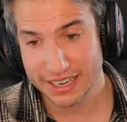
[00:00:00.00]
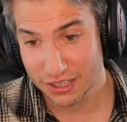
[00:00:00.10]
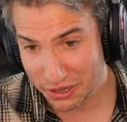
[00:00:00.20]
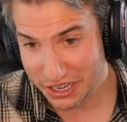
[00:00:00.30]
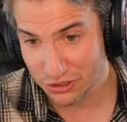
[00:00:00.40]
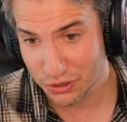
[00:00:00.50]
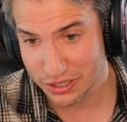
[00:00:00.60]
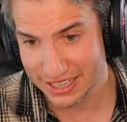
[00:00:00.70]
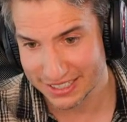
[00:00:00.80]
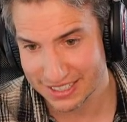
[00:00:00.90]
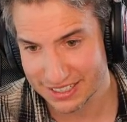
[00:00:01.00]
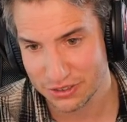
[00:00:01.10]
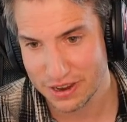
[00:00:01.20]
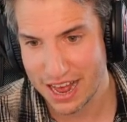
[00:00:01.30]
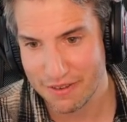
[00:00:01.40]
including doors like this.
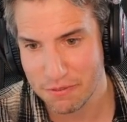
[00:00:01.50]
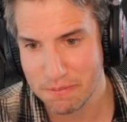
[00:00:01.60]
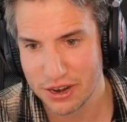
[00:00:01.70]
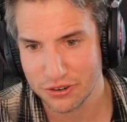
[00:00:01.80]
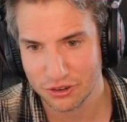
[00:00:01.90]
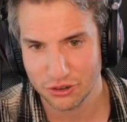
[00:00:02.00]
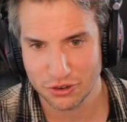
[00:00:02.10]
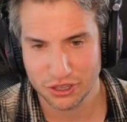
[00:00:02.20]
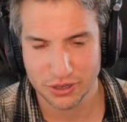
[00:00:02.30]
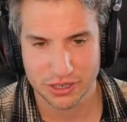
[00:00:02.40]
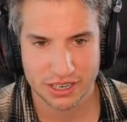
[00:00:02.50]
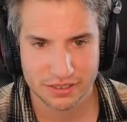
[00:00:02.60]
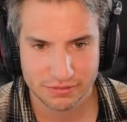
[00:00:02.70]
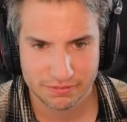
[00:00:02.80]
So you have a pattern on your door,